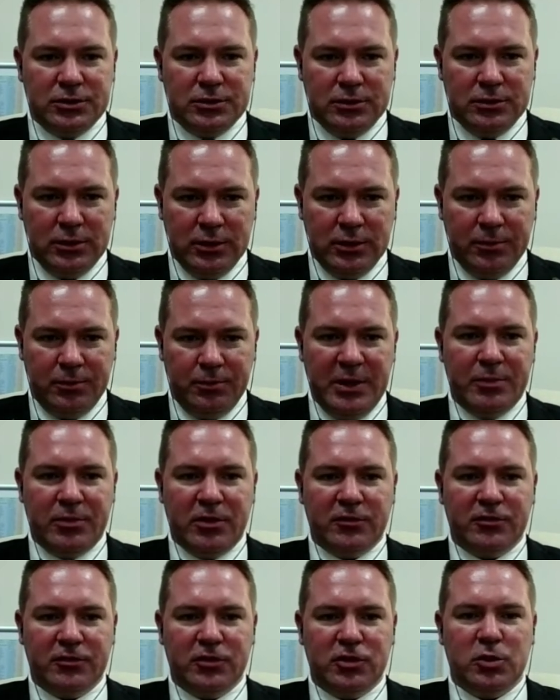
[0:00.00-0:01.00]
people of
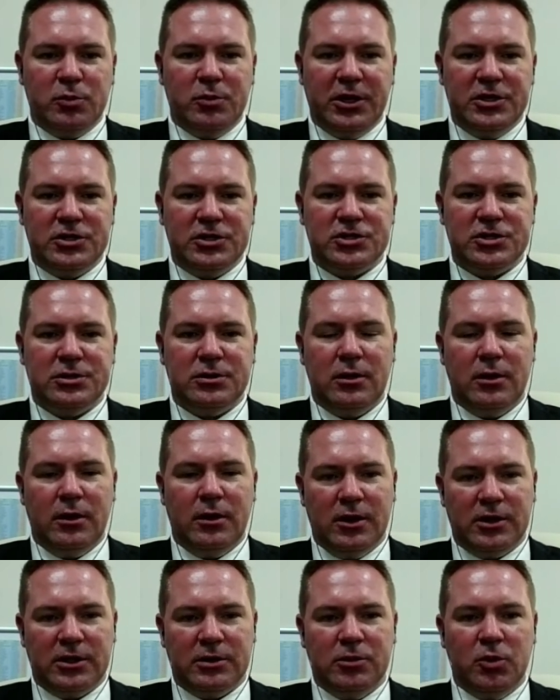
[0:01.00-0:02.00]
determination, at the
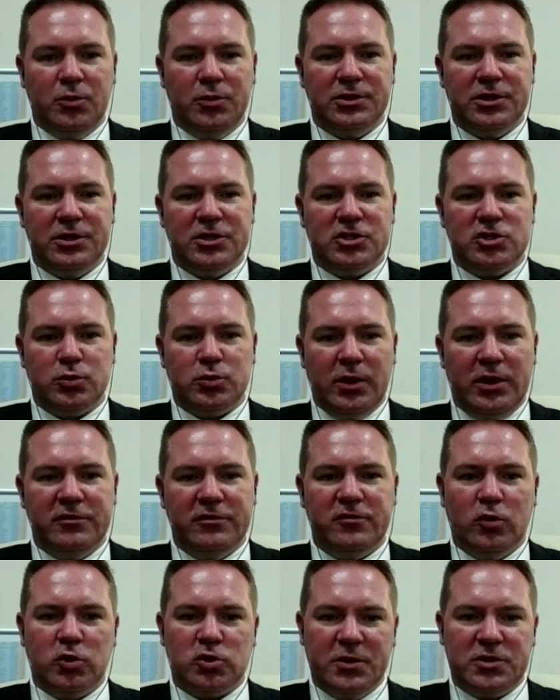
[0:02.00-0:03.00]
moment there's 24
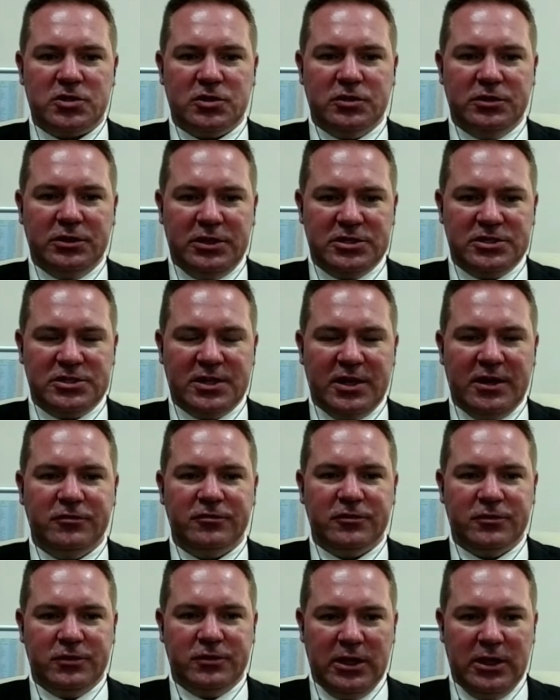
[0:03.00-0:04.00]
special needs staff,
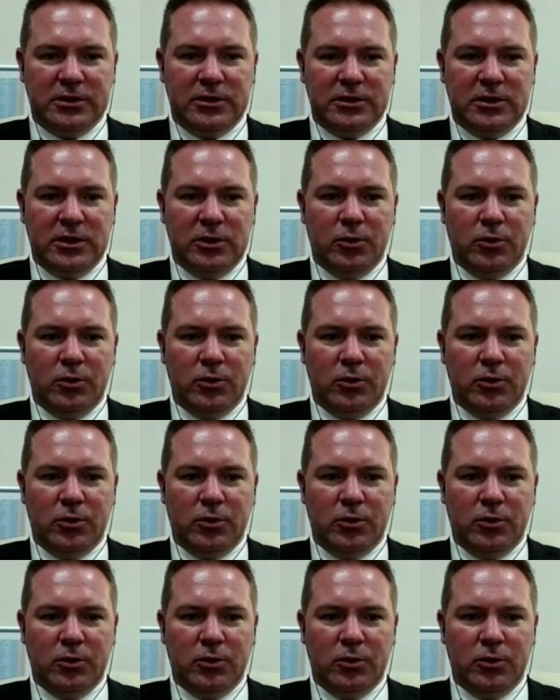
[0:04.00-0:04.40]
DEWA.